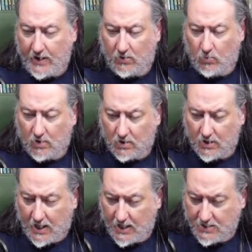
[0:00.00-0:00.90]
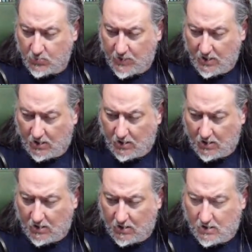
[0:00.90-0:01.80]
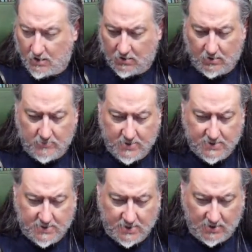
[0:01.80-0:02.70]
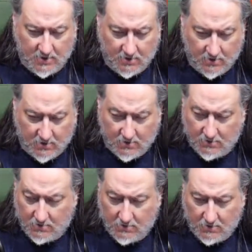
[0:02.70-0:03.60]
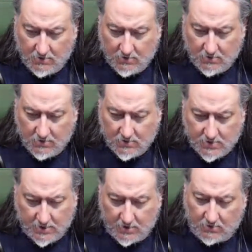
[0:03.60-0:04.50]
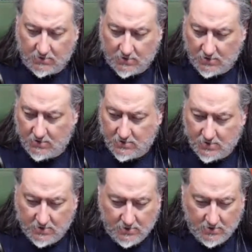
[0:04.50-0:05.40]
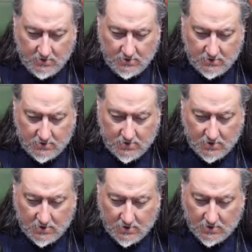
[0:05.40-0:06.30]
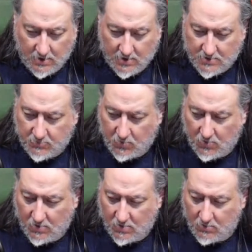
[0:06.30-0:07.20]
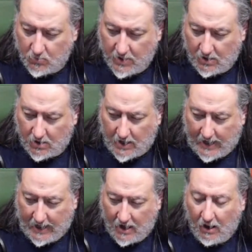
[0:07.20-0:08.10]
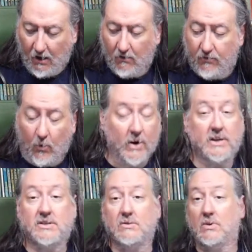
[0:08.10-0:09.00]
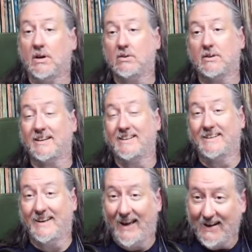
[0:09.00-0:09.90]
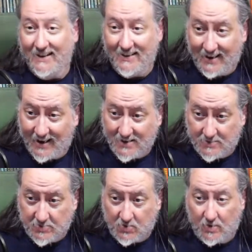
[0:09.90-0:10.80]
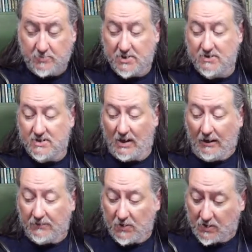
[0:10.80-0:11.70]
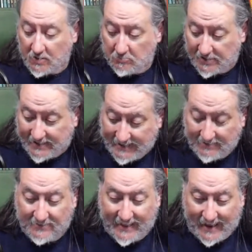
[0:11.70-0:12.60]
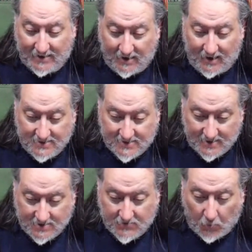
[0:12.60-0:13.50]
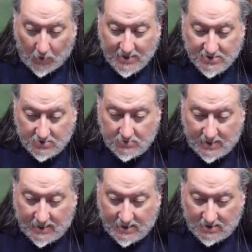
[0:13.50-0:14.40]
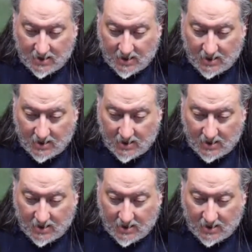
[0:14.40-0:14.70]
word, guys. We are, let me see here. Channel content. Dashboard. We are at 4,299 subscriptions, if you can believe that nonsense. 4,299